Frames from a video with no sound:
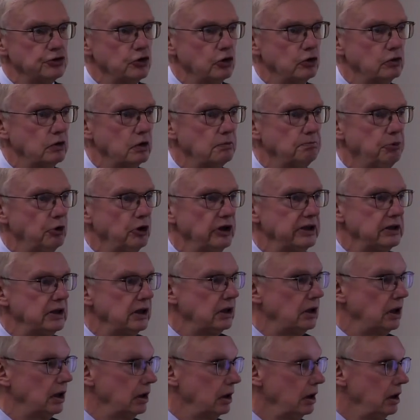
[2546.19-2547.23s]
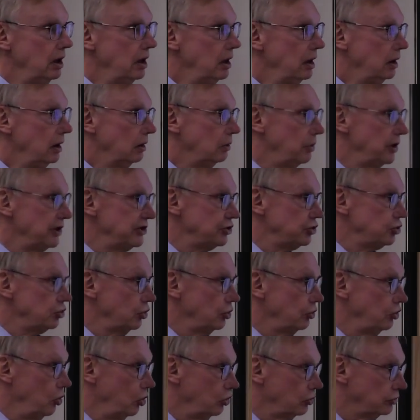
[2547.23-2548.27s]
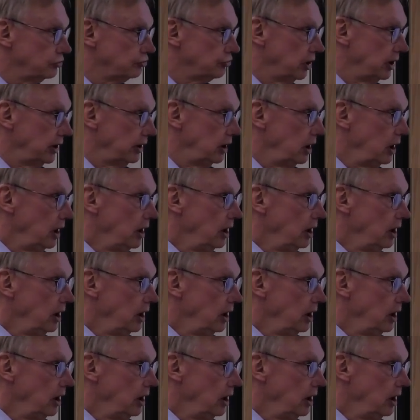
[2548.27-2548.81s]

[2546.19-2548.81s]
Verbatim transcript: a sort of political question doctrine